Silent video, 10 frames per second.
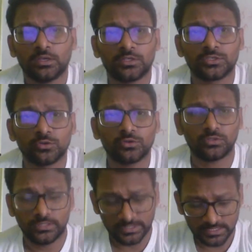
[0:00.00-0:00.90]
So
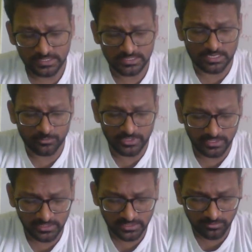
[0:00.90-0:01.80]
this
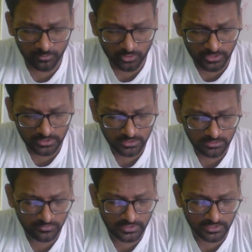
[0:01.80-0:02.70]
summary is important
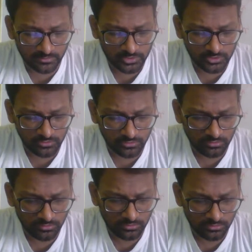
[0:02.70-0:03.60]
when it comes
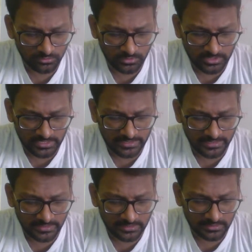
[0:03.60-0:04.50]
to the
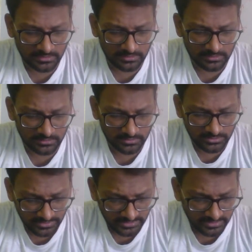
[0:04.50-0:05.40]
entire
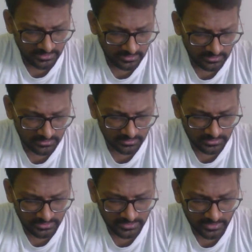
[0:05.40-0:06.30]
three
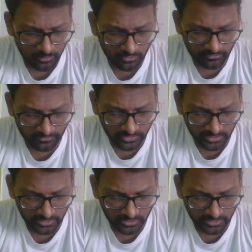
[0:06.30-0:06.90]
type of